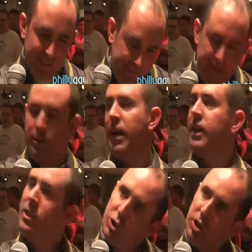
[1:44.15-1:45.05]
think about it,
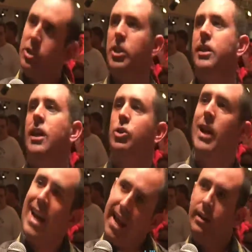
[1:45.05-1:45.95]
not judge it, not try
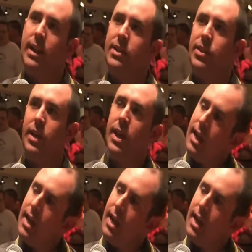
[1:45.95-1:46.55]
to analyze it.